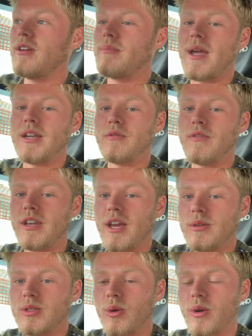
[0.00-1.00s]
made a
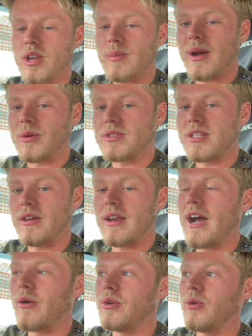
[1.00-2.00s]
video talking about it and
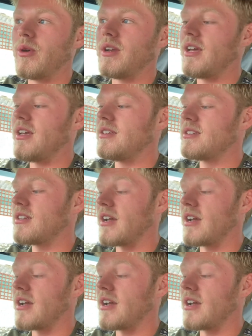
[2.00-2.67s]
how annoying it is.